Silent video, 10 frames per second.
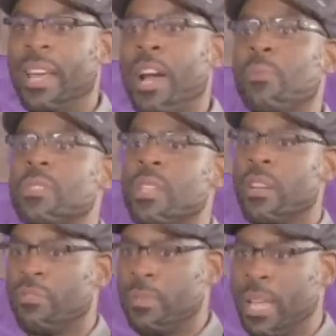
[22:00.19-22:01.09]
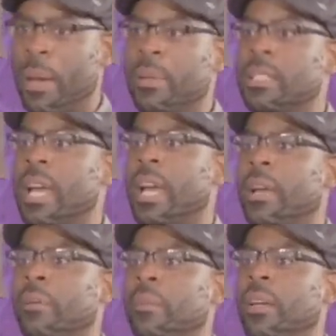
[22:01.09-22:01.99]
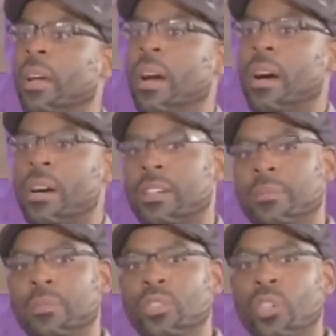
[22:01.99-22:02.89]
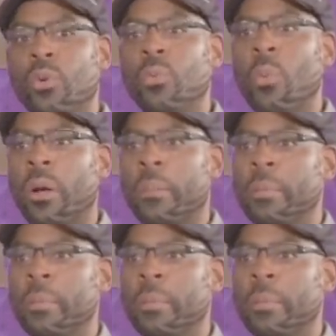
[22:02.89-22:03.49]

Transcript: And I was still from time to time, you know, want to